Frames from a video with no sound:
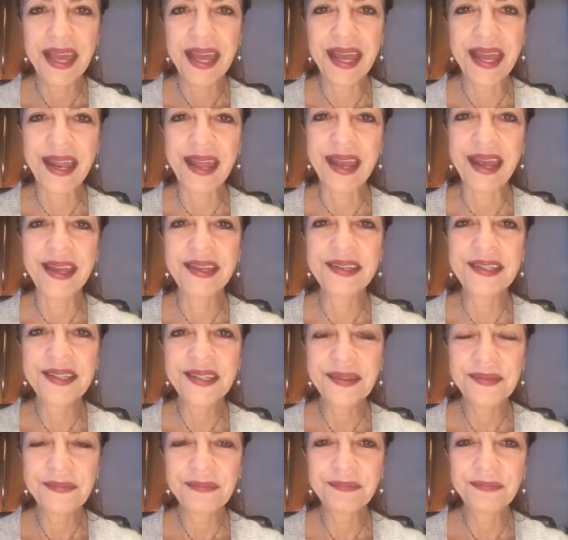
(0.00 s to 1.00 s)
And
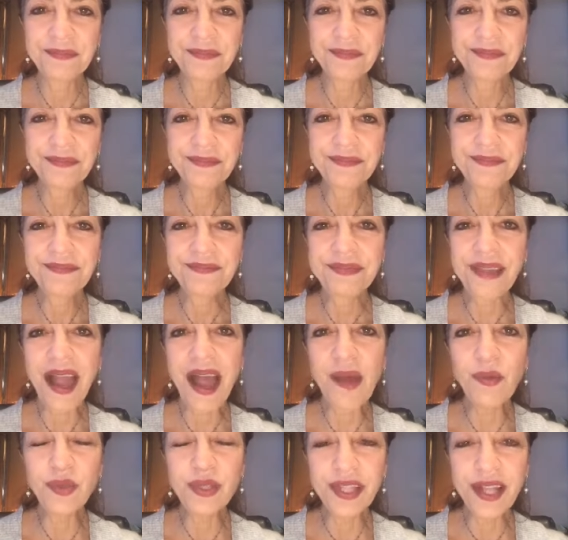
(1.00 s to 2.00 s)
I
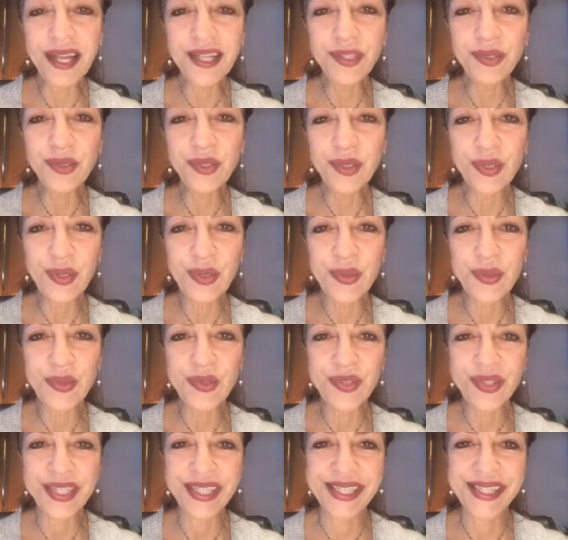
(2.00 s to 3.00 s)
would like to
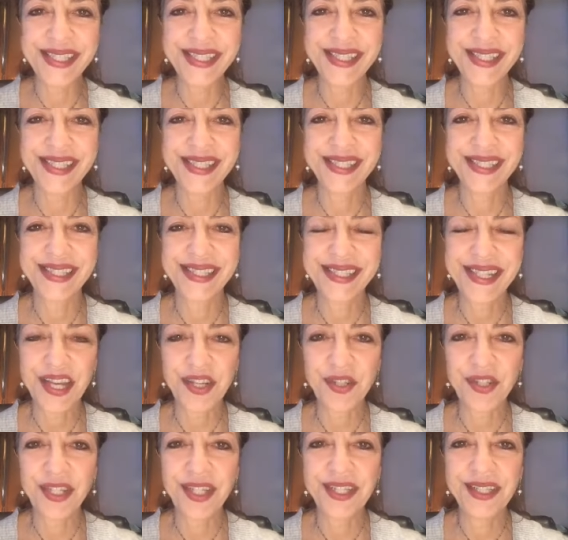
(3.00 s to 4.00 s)
close this
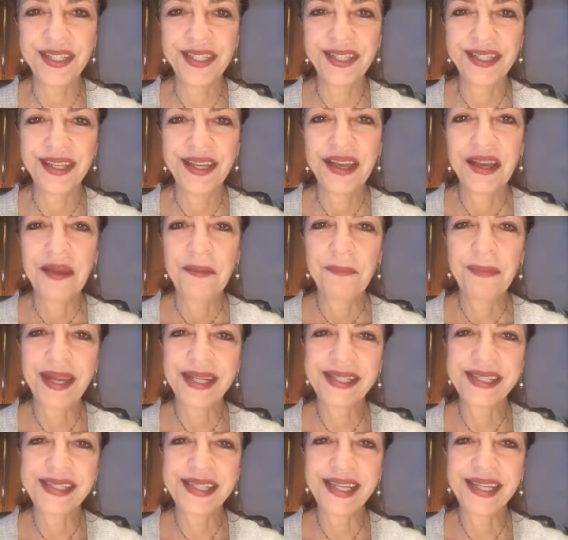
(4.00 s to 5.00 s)
session by
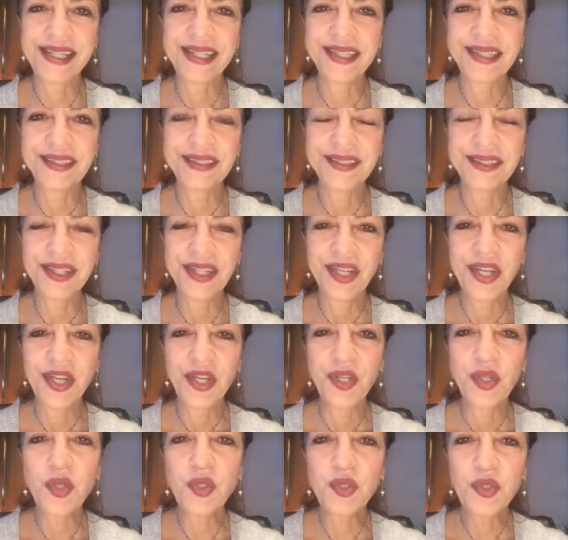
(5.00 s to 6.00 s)
saying
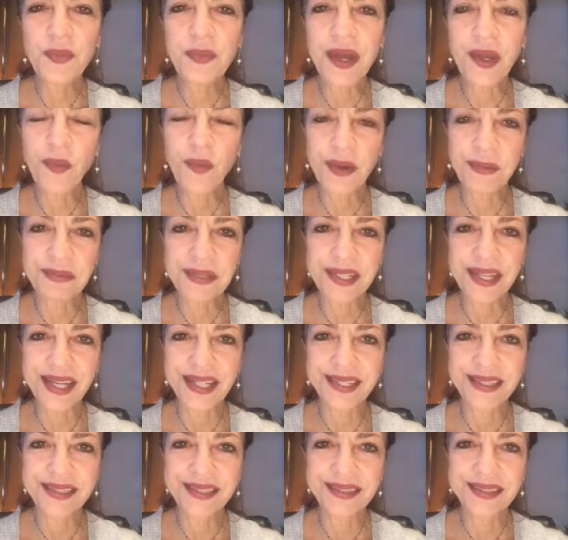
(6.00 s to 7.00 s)
go to my
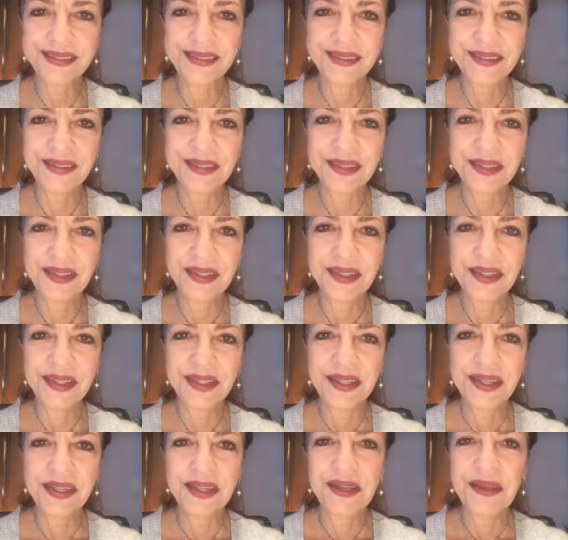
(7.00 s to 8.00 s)
website,
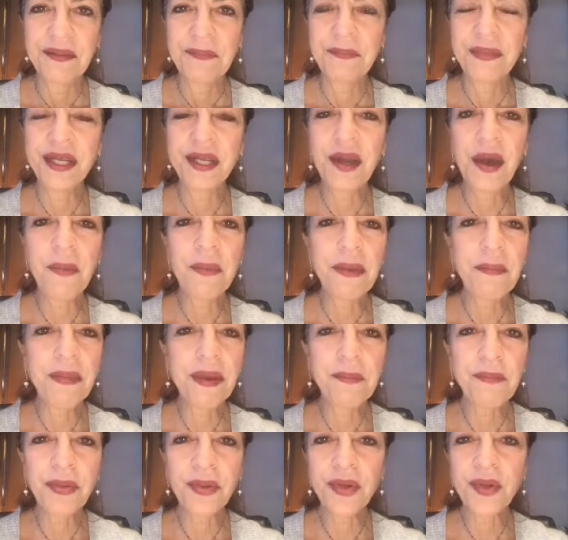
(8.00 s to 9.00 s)
become a
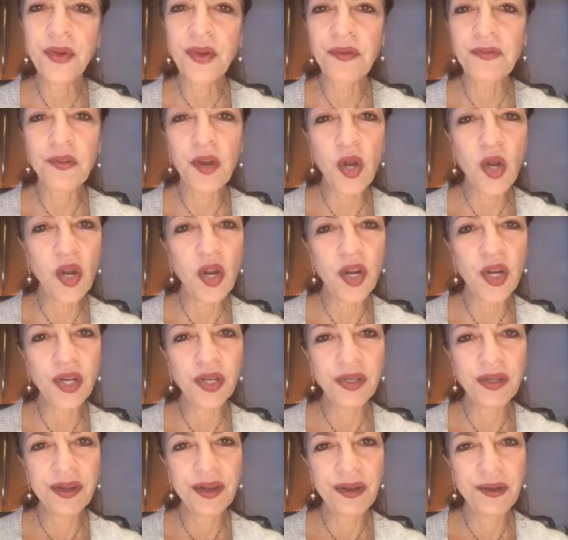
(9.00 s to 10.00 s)
member of
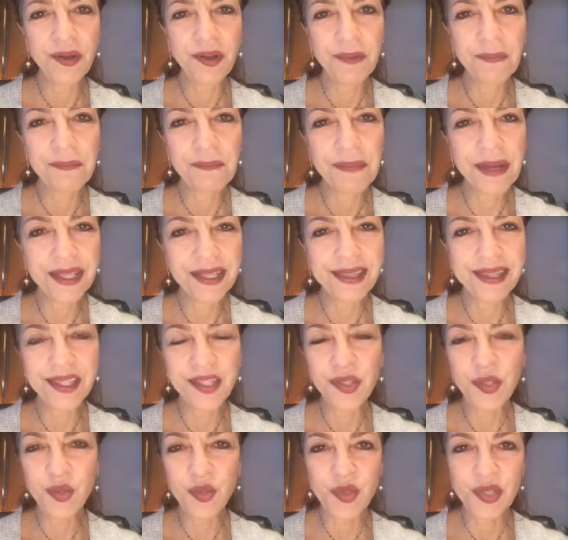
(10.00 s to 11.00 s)
our monthly
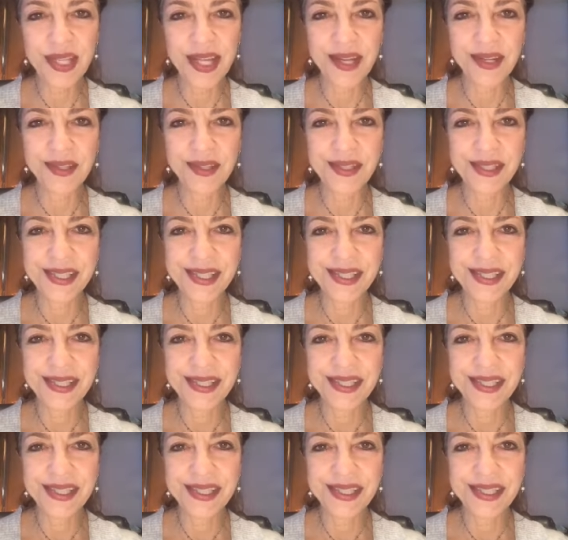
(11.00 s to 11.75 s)
newsletters,